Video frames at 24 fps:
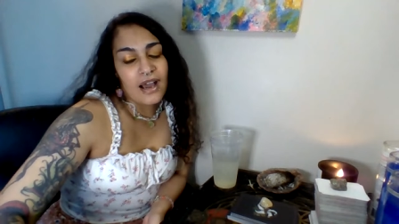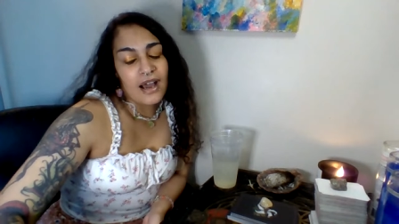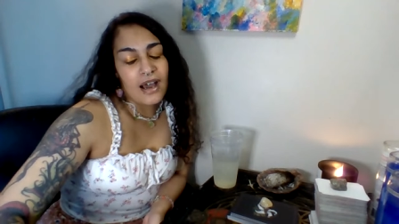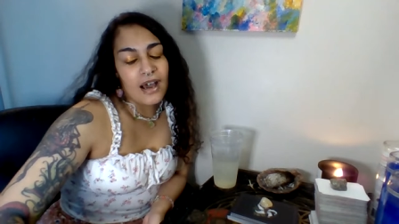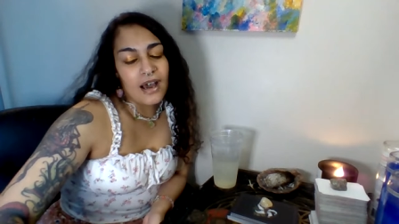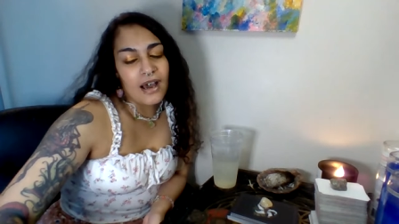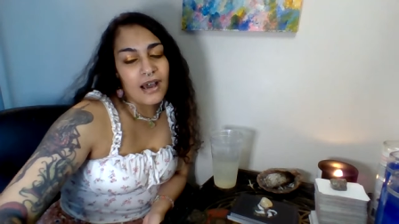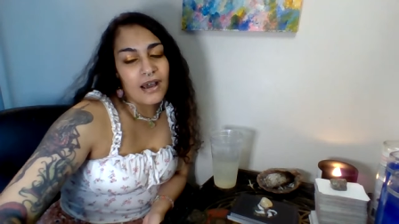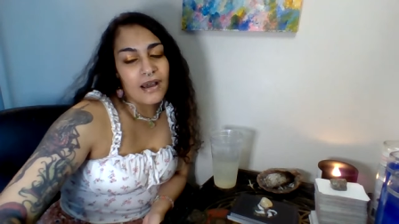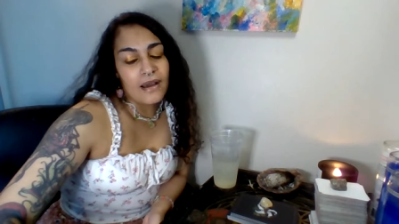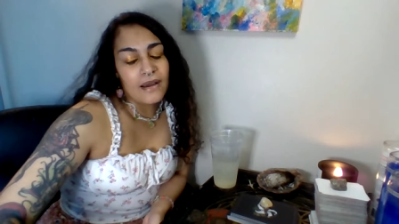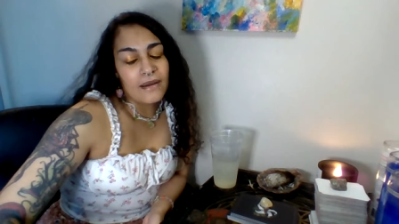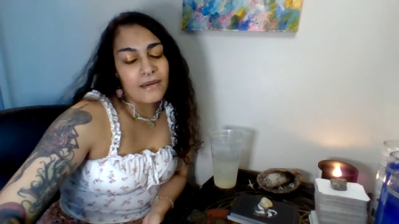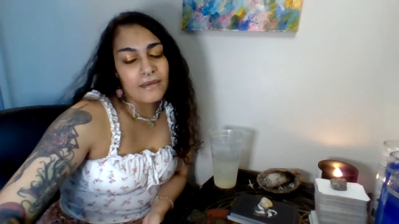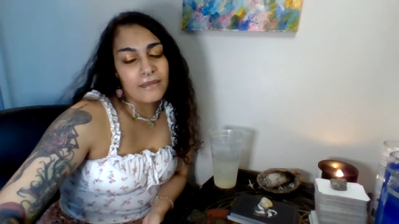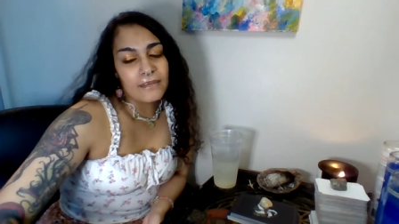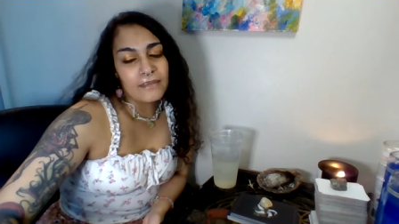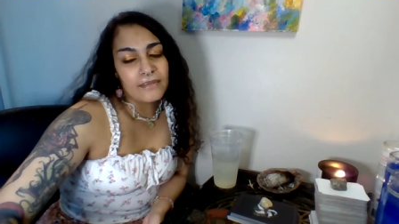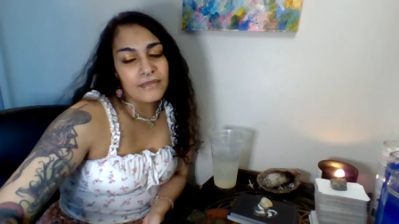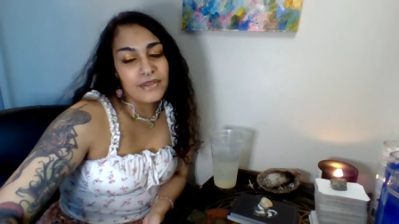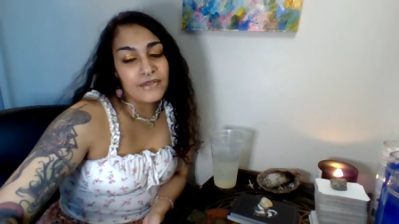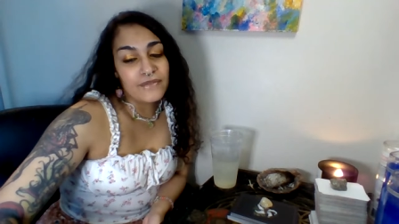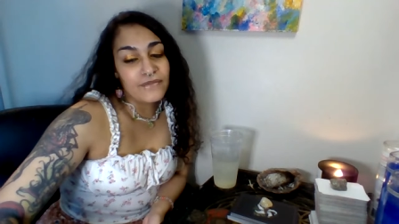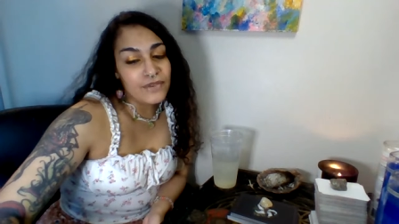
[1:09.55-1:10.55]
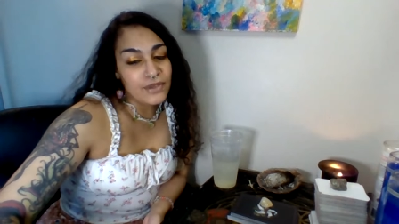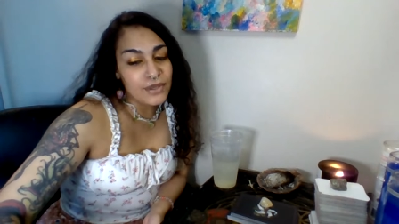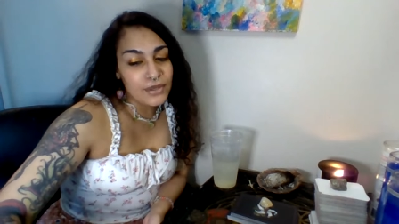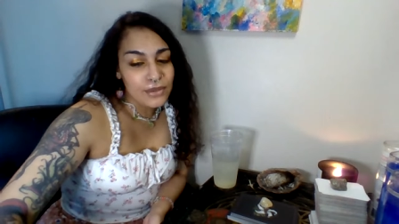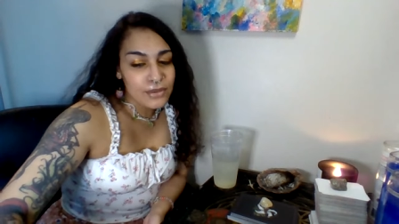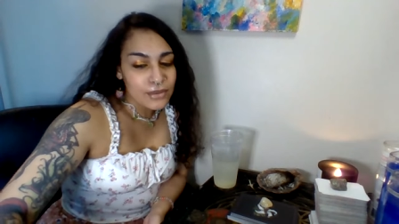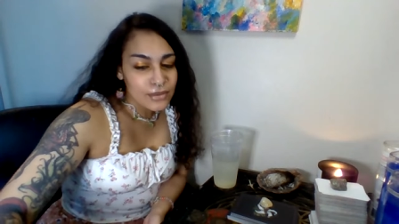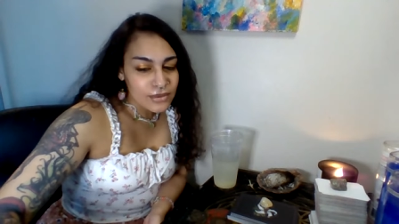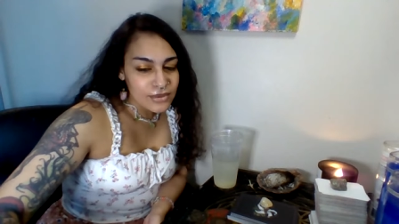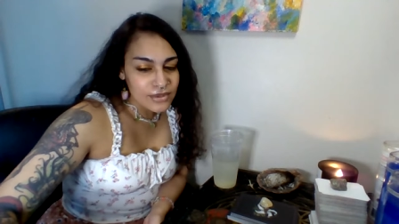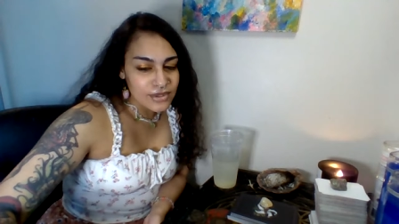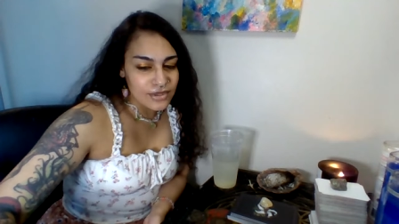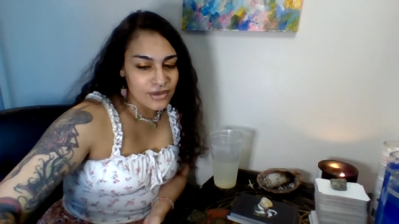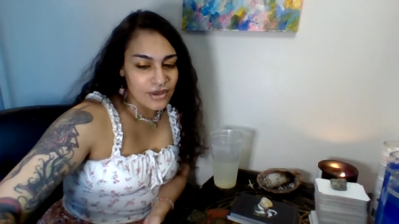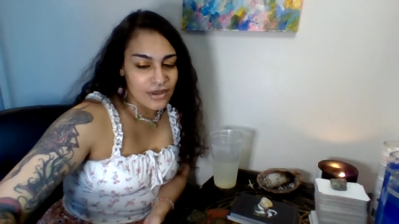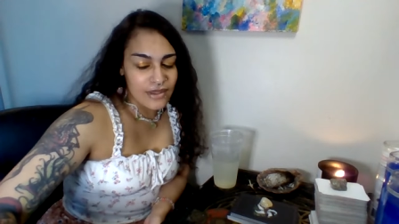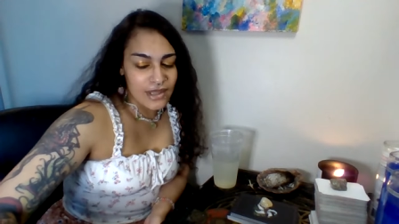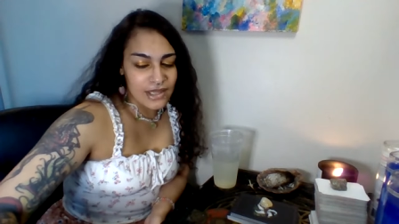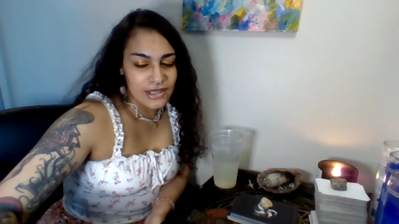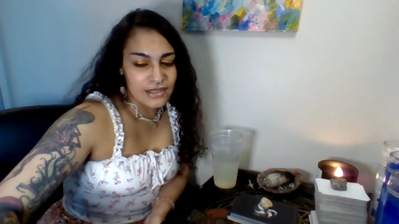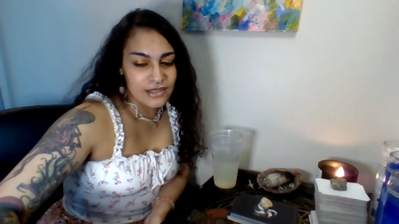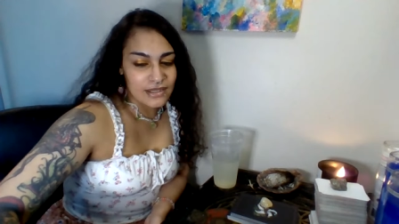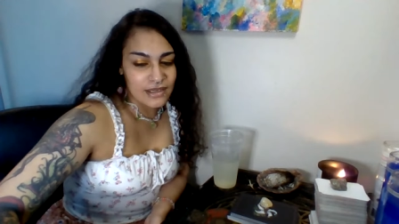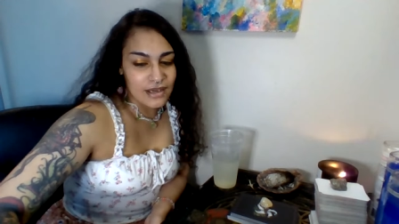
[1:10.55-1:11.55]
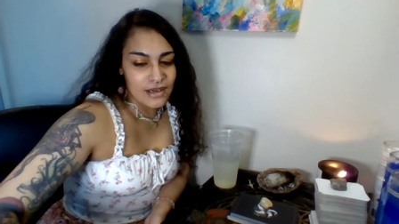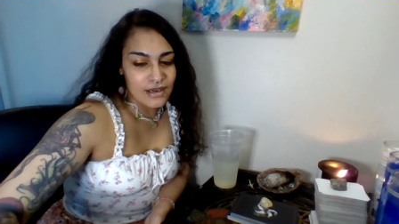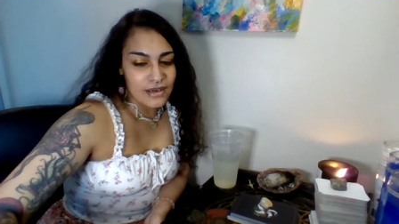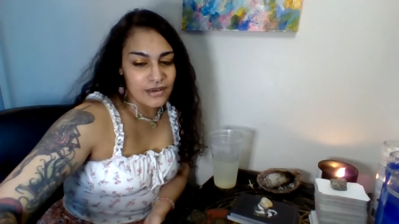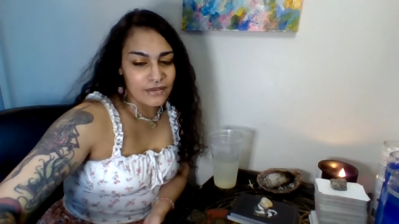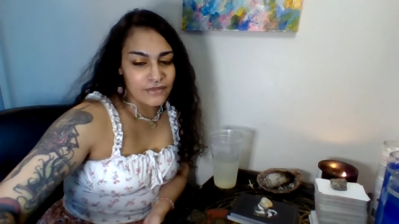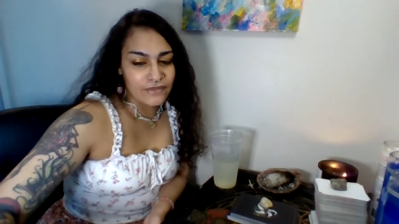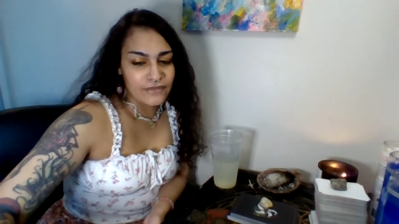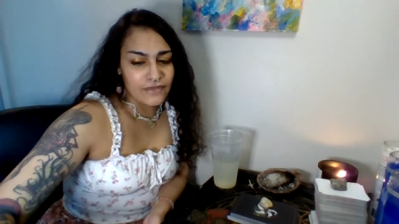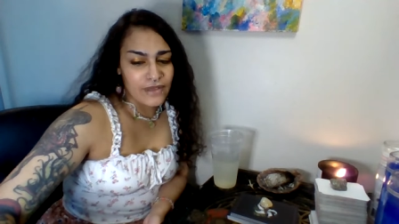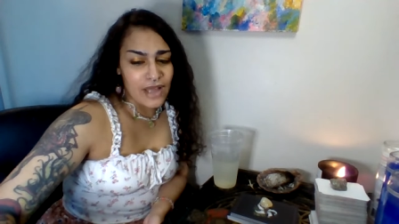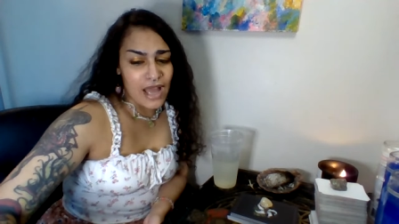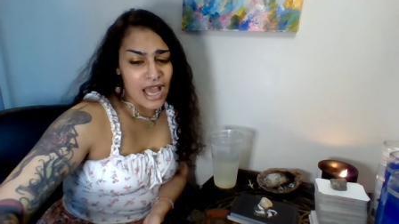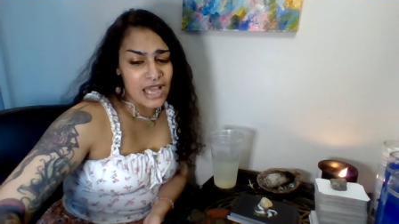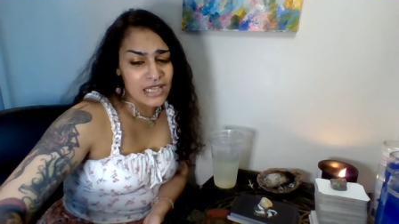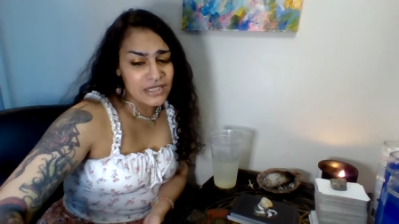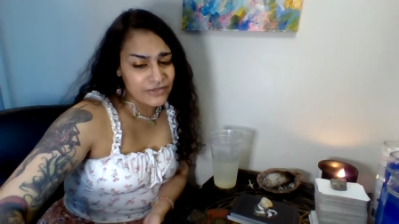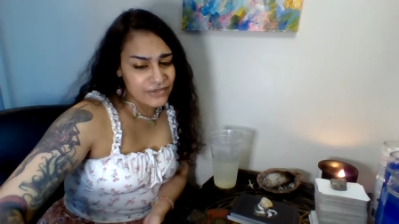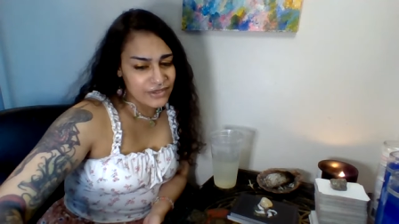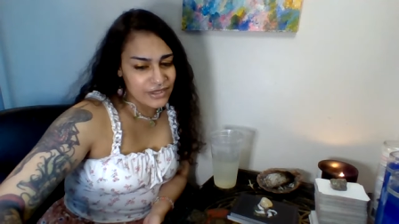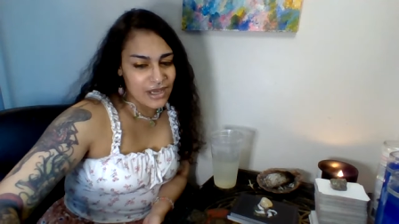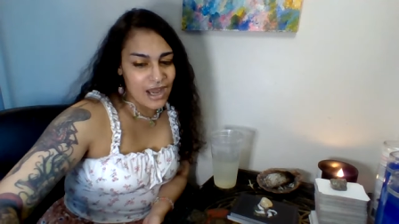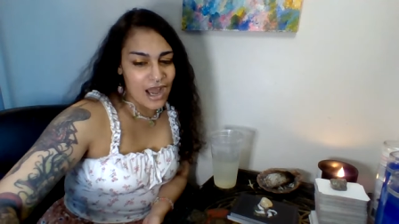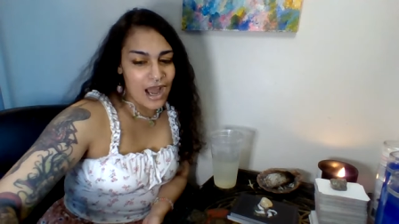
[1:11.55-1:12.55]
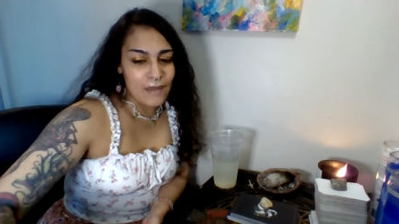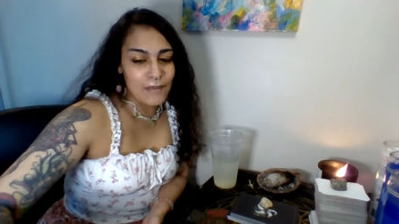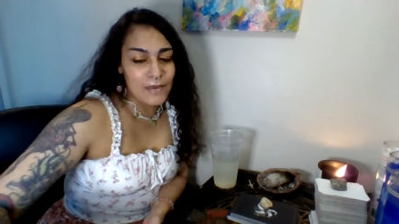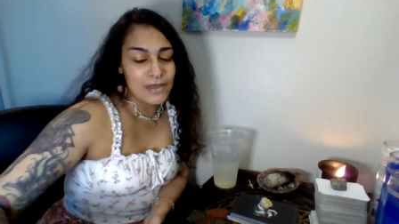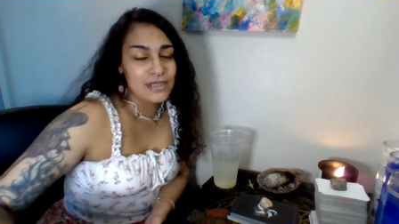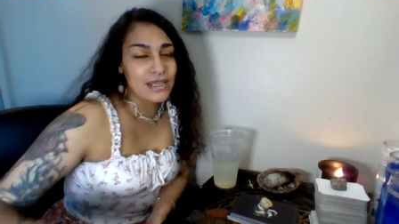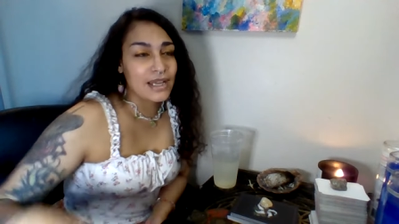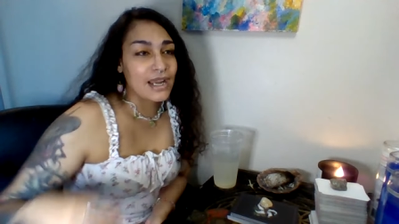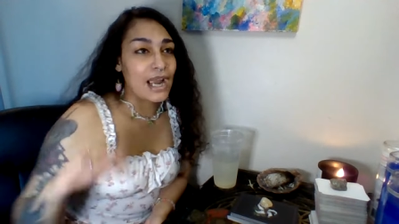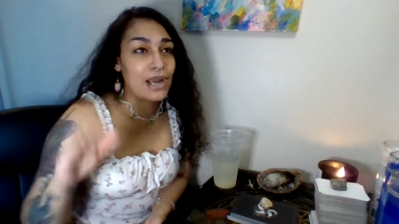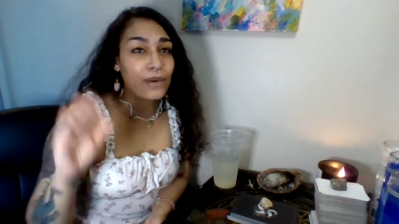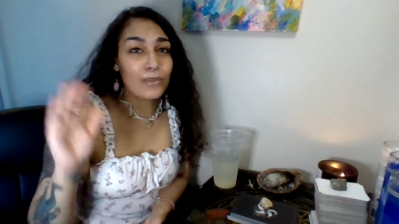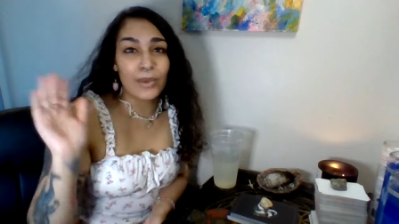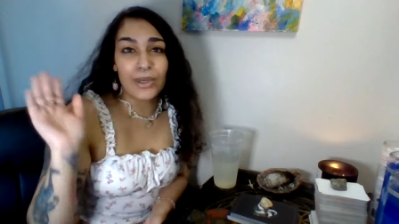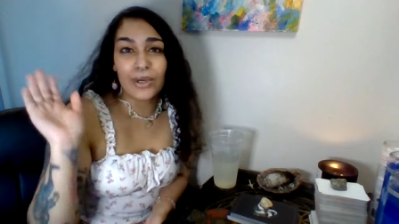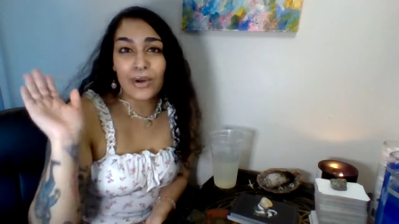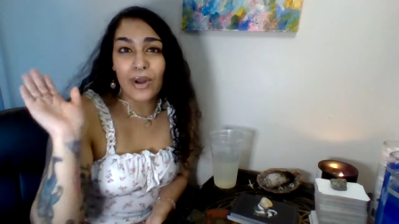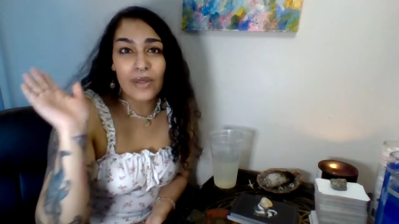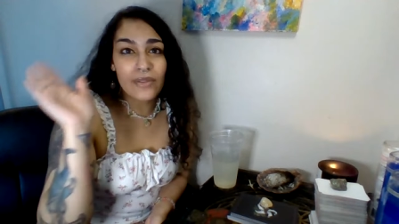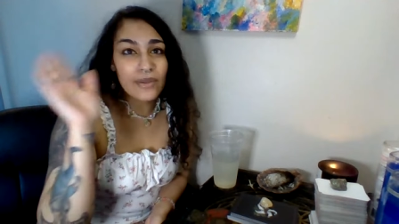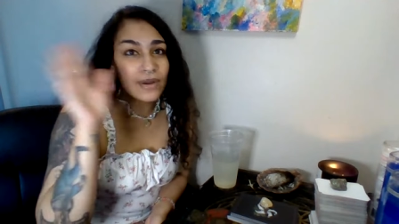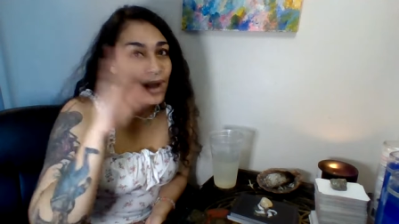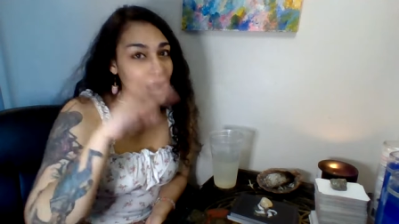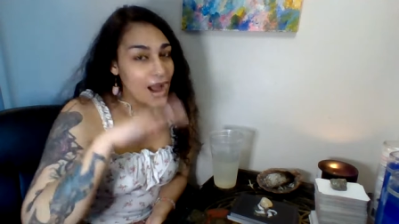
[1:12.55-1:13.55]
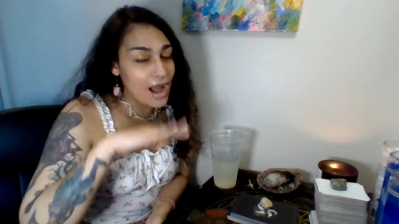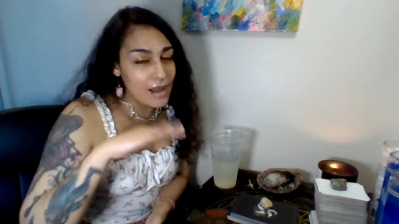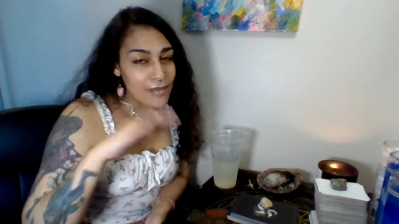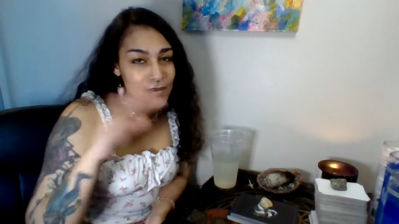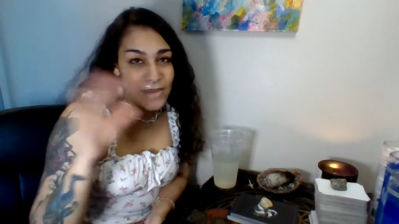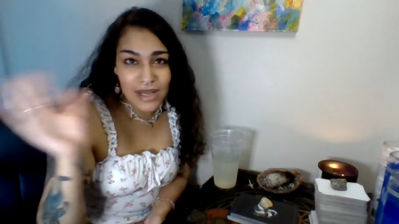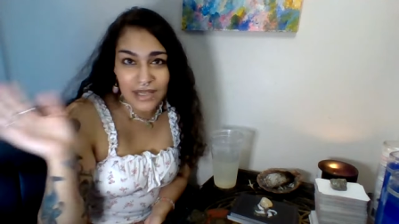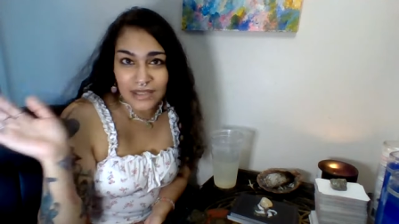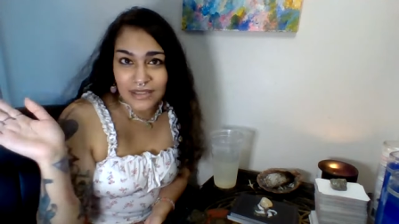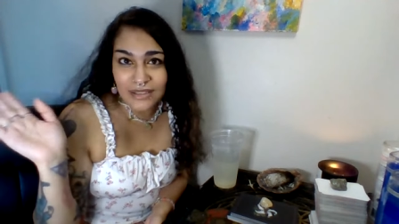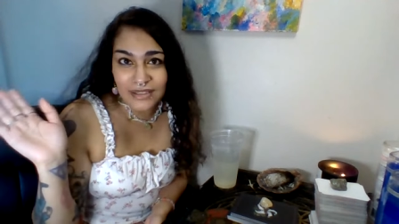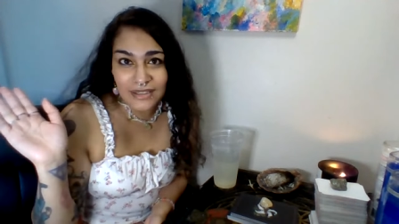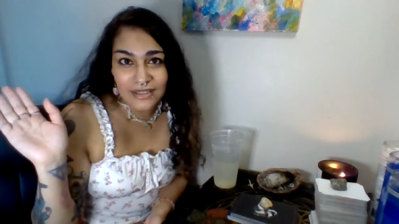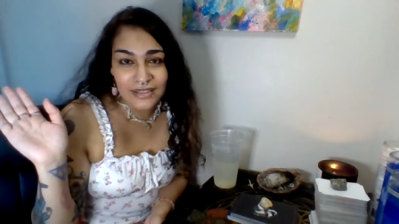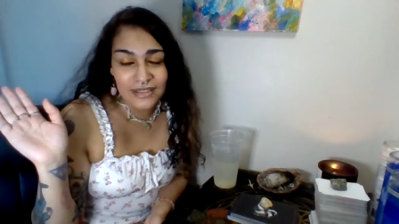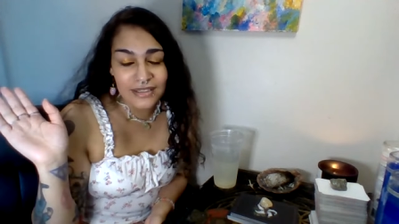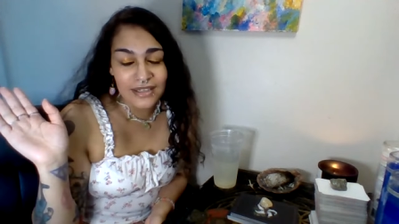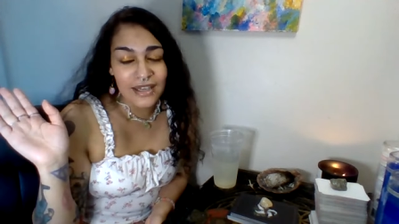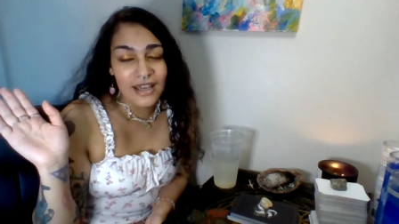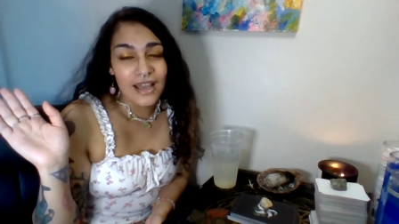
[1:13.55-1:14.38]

um, the views and all that stuff. As for the comments, like I read all the comments.